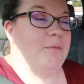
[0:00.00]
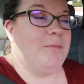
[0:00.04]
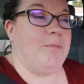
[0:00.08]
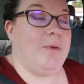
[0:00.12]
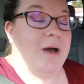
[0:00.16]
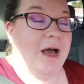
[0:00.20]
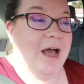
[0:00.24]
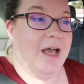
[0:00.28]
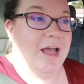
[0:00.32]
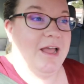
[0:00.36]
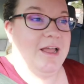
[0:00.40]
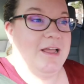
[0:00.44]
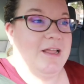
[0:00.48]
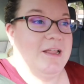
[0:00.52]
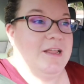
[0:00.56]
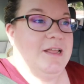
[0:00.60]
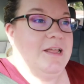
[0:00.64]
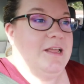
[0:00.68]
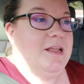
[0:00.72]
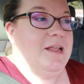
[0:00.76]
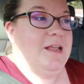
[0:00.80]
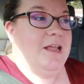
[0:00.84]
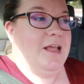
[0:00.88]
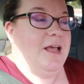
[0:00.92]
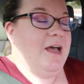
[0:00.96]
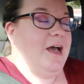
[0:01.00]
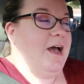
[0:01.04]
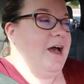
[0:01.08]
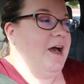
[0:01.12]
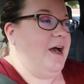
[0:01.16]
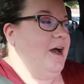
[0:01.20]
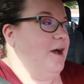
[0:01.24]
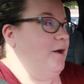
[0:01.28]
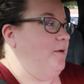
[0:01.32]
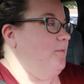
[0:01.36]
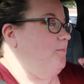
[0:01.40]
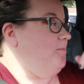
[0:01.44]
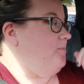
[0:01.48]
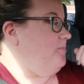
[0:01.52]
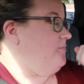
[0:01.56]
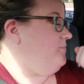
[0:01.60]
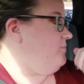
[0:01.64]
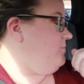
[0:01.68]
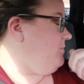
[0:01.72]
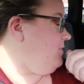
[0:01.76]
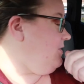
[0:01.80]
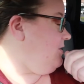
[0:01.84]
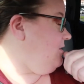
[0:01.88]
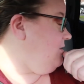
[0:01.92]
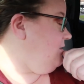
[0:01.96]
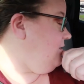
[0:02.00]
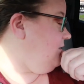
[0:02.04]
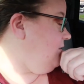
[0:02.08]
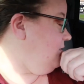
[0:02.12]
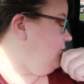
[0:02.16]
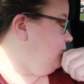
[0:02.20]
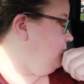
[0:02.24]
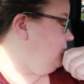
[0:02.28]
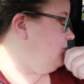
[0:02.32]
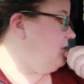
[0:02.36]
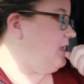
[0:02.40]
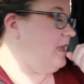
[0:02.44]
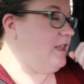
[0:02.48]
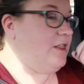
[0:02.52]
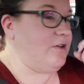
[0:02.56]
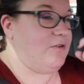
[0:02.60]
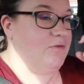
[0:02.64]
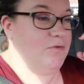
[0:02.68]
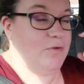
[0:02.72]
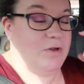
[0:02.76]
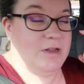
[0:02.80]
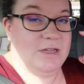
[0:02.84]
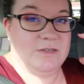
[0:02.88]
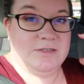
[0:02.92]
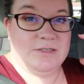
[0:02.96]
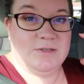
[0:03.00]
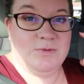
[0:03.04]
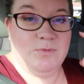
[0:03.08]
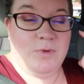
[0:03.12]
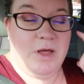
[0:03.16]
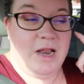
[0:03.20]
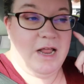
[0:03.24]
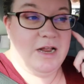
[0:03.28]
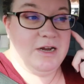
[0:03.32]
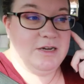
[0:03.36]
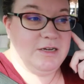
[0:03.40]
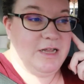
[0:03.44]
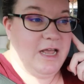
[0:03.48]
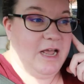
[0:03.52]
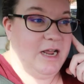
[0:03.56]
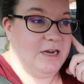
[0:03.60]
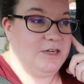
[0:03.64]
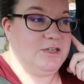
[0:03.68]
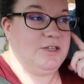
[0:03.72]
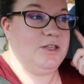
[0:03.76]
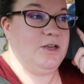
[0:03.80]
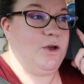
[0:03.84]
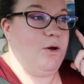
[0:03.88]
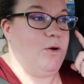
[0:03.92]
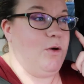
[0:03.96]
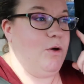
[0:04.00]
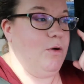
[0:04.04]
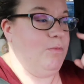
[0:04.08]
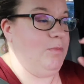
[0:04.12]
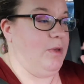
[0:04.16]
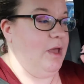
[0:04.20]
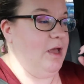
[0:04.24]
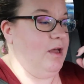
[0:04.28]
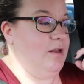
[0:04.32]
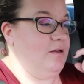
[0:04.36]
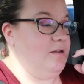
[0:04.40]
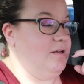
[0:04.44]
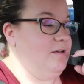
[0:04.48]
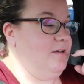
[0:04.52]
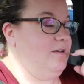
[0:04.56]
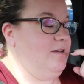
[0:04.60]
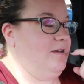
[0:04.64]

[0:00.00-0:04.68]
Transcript: But um, neither of us want to actually go home yet.